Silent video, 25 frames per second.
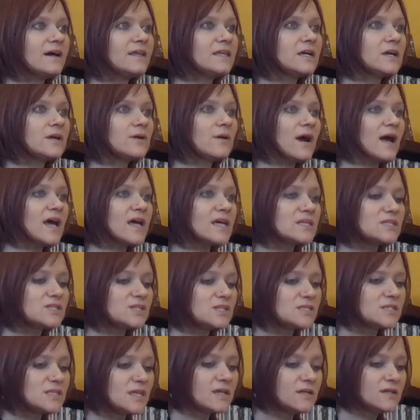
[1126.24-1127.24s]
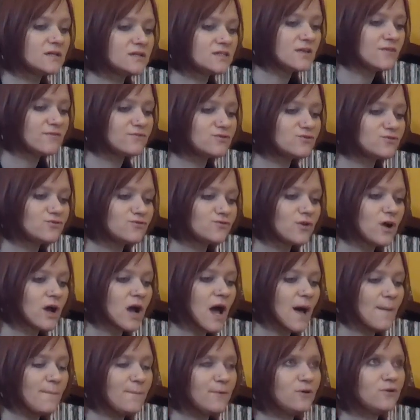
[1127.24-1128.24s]
Otherwise, just let yourself
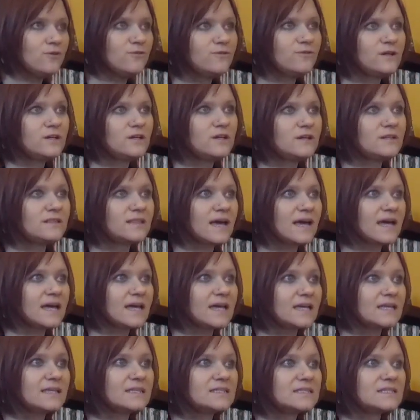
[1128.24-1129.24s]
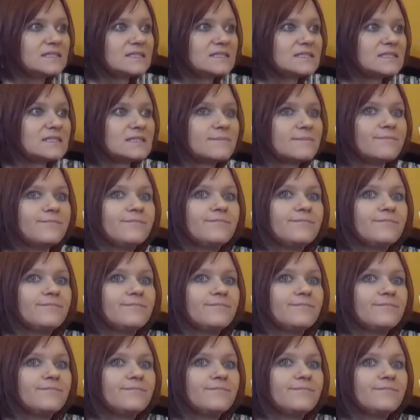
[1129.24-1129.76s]
drop over your legs.